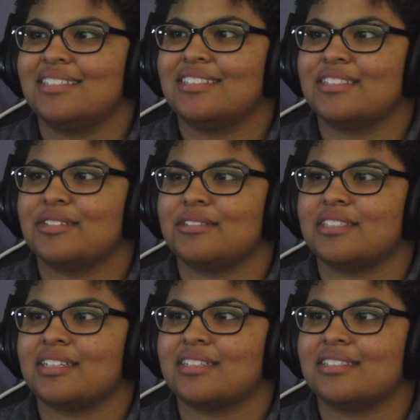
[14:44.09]
she goes,
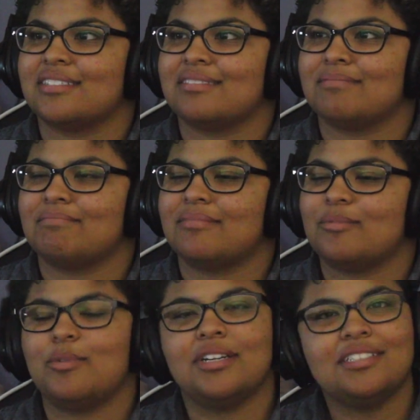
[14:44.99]
like,
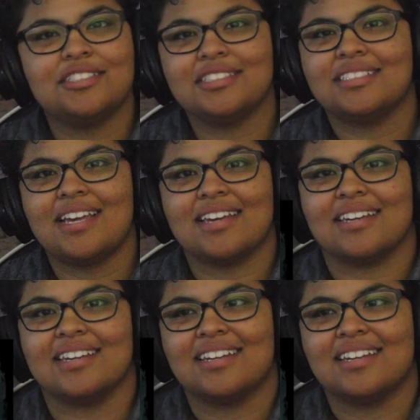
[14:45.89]
what did she say?